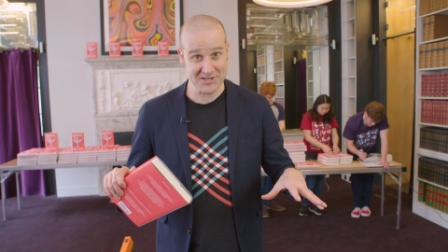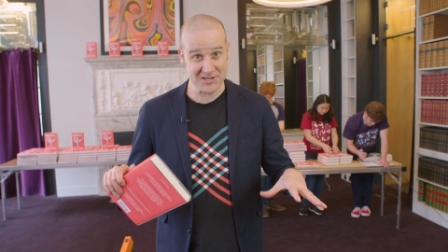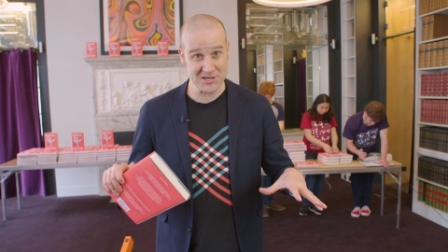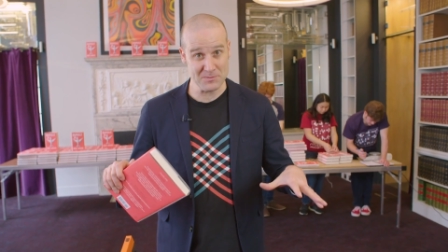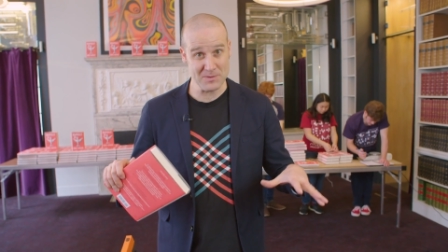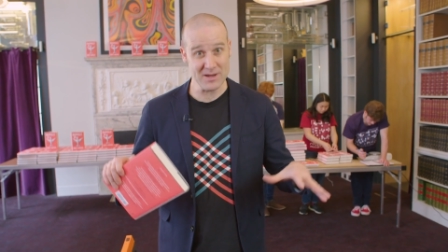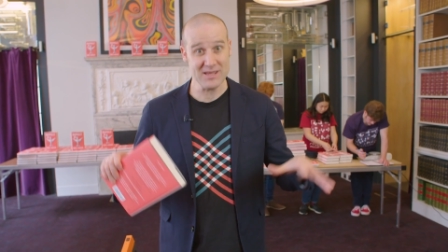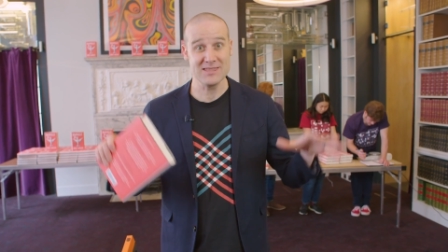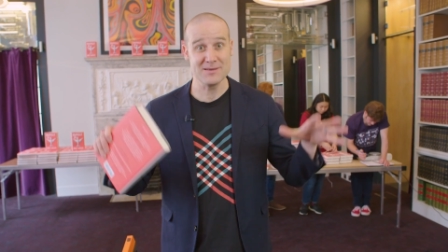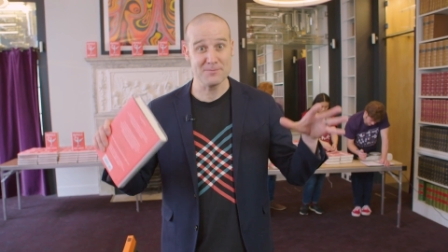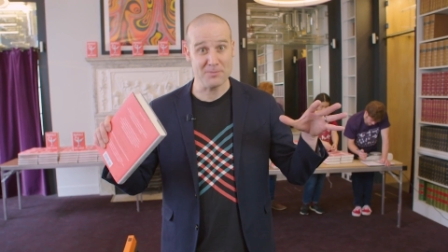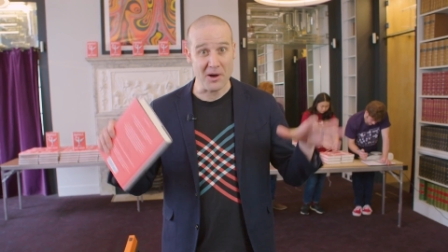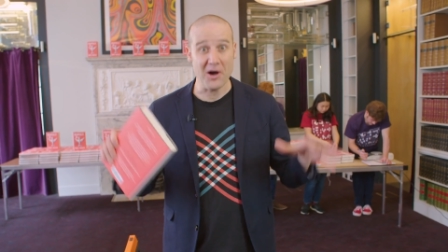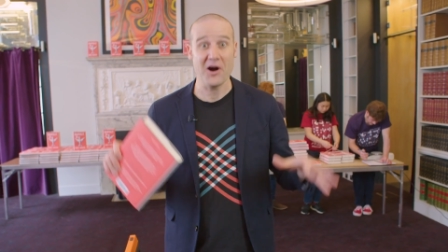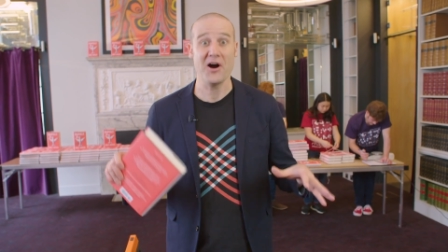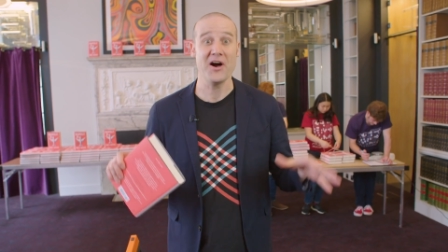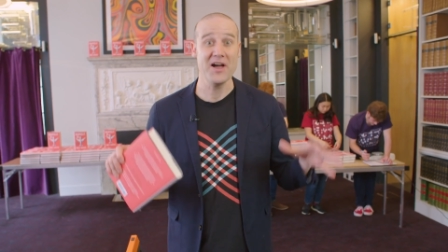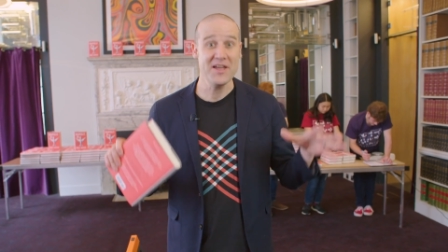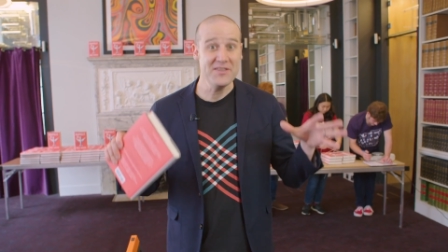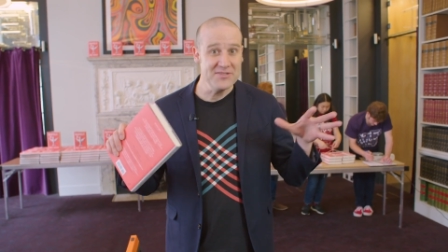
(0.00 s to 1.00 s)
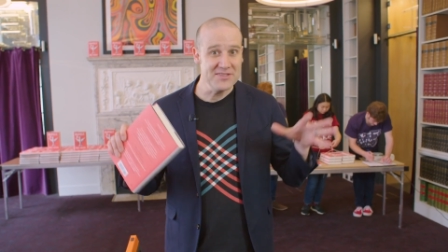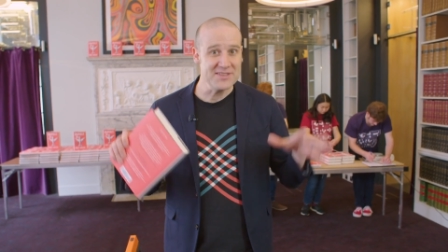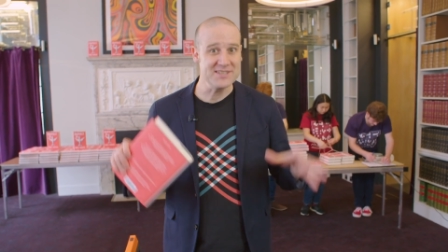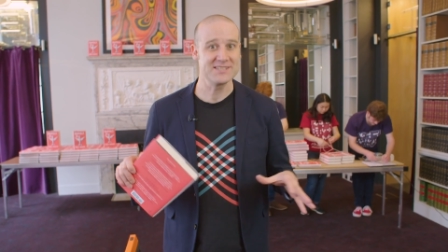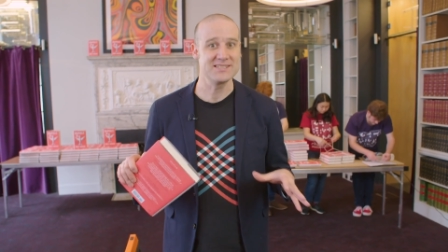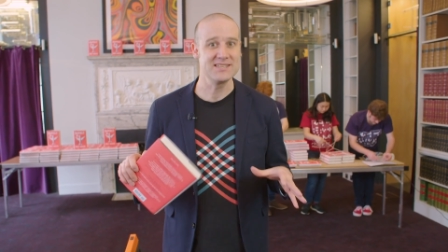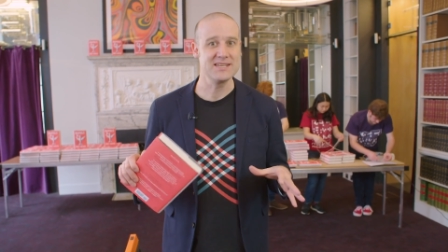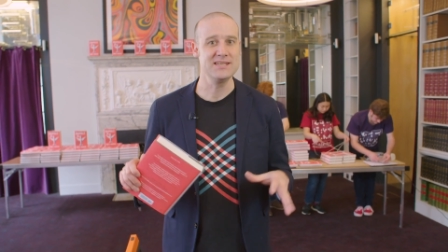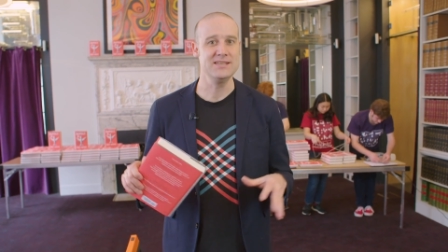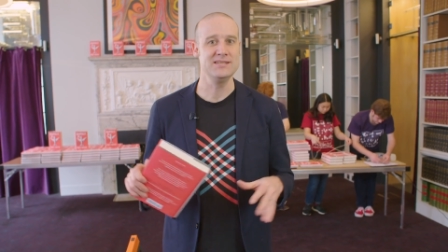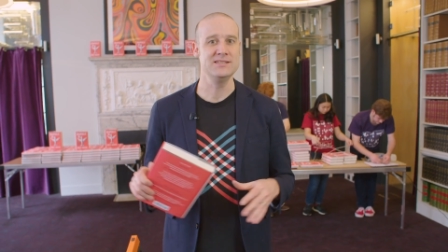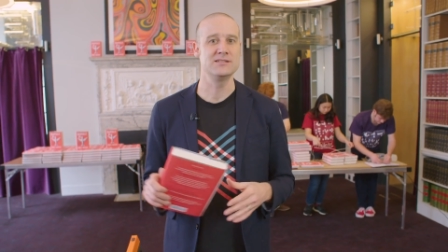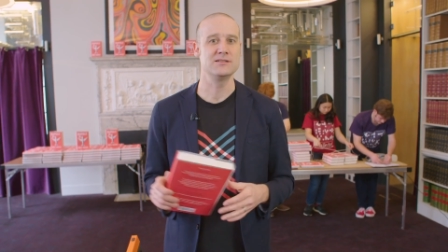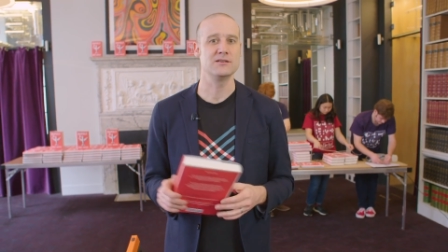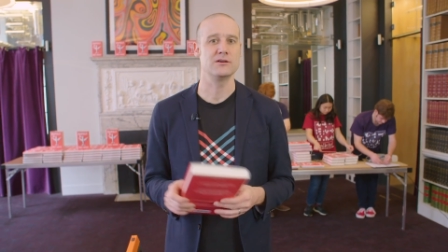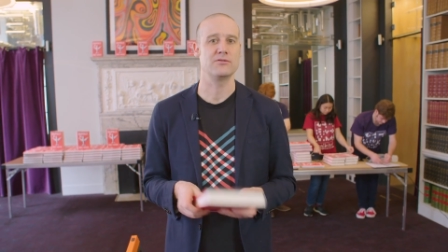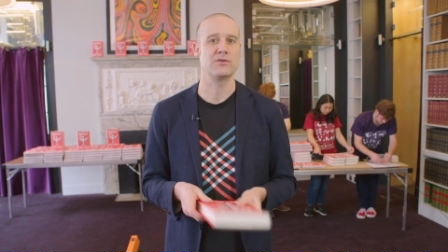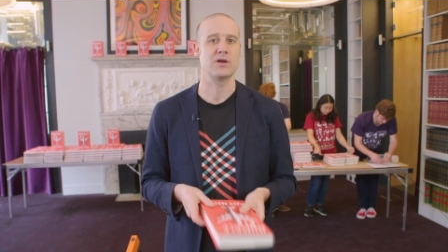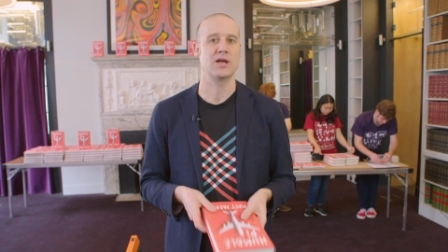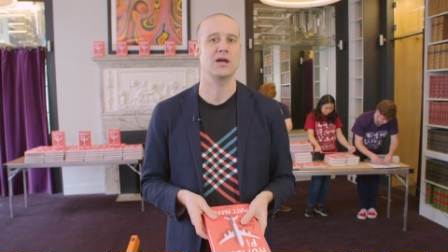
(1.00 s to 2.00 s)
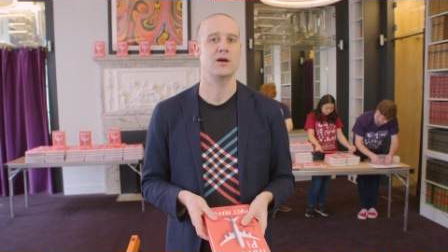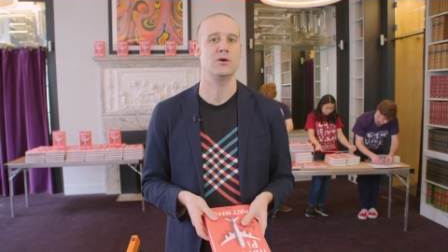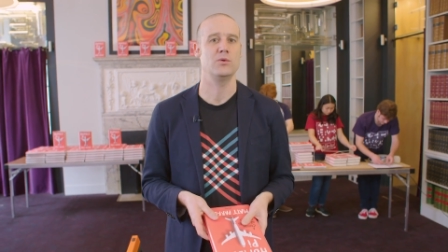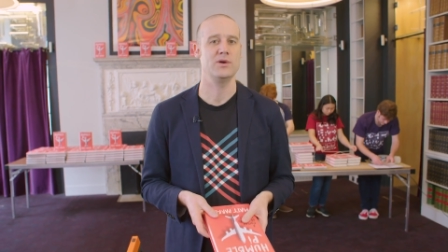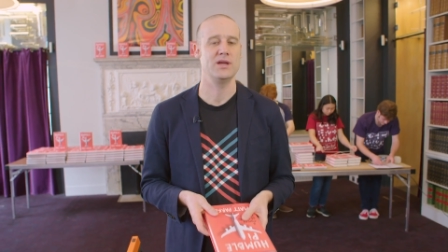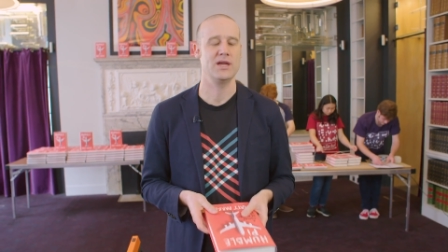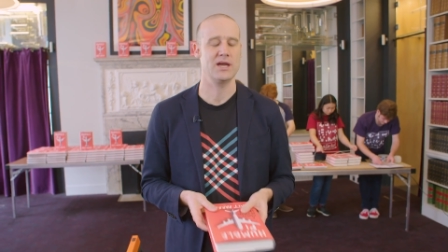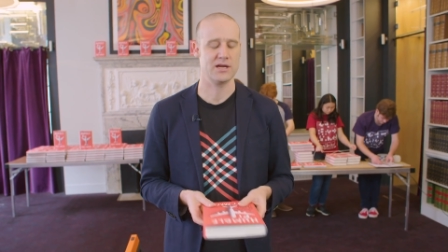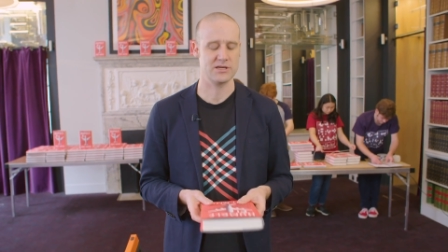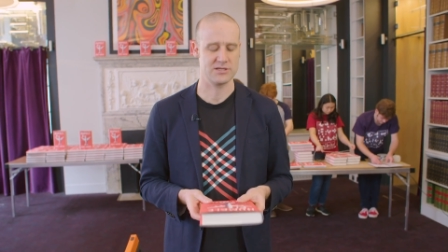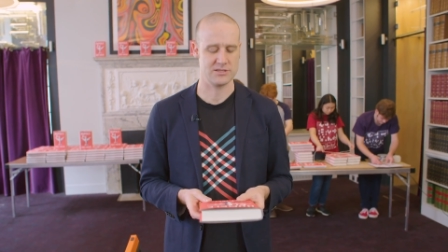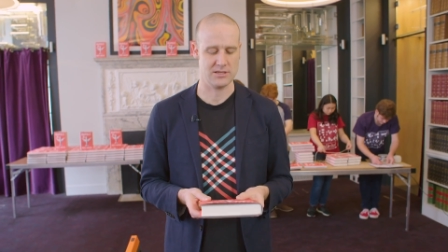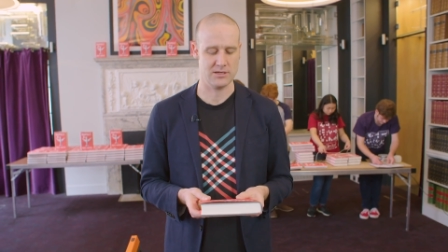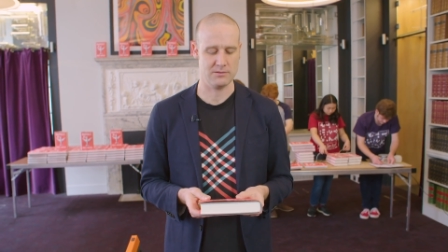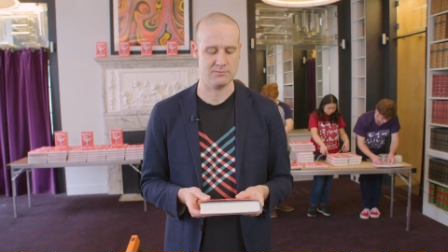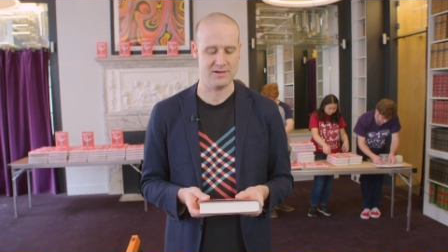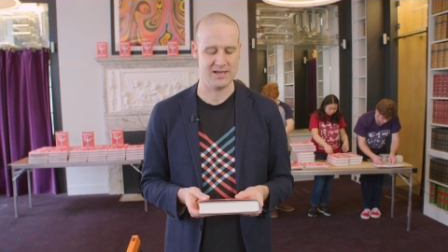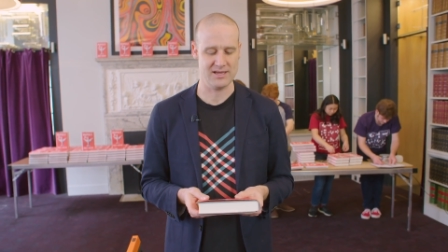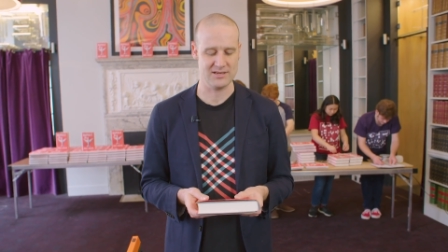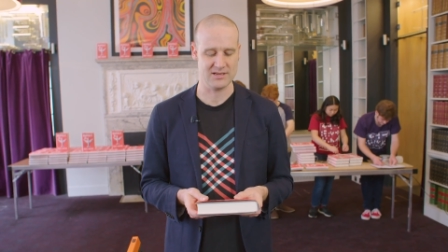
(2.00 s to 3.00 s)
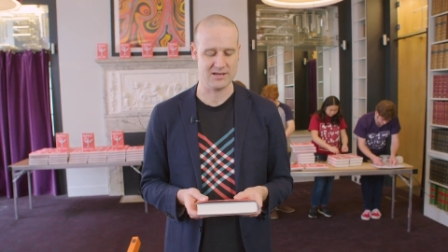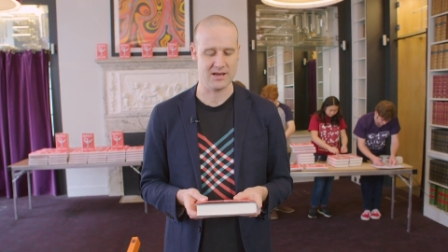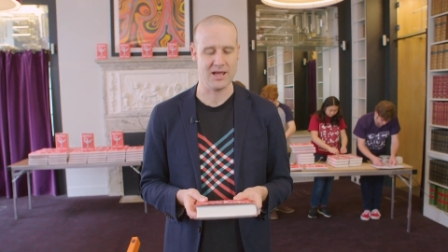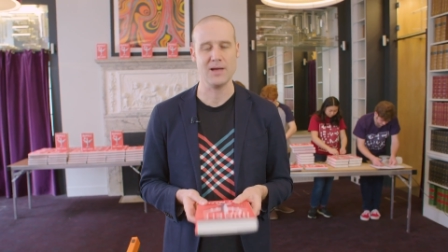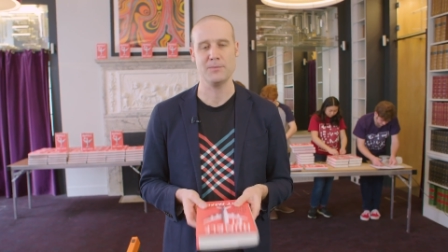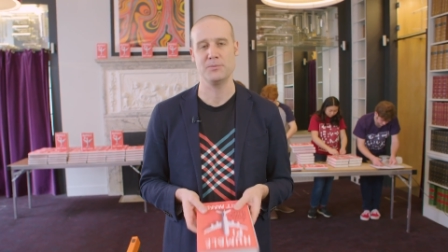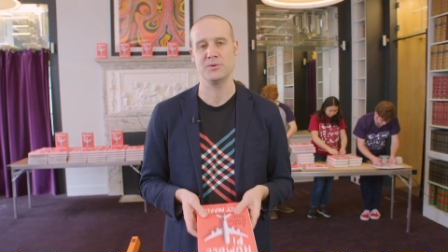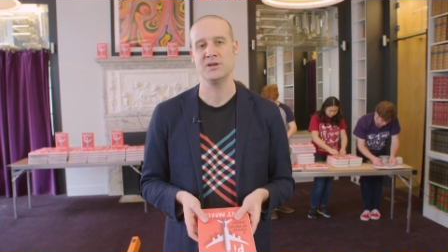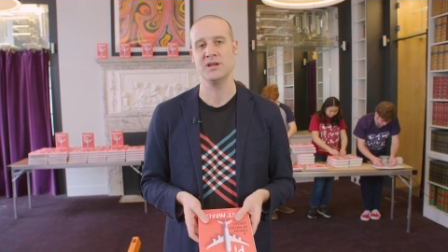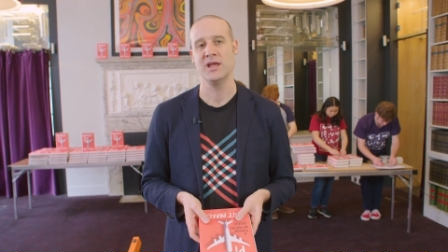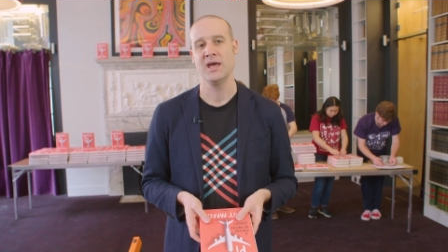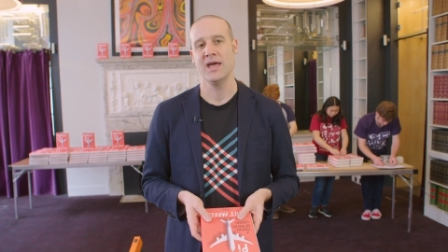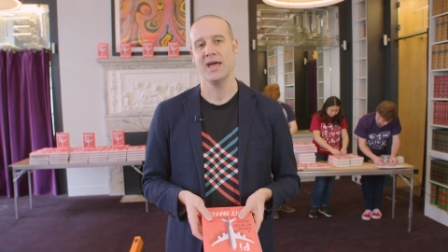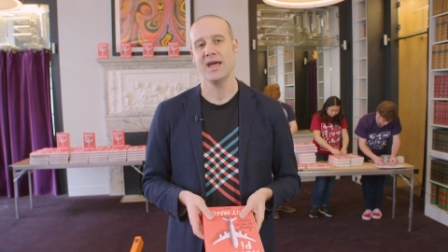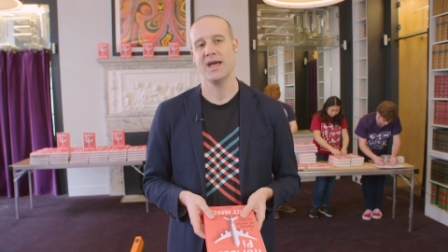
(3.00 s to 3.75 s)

going to be the behind the scenes of how we actually made it happen.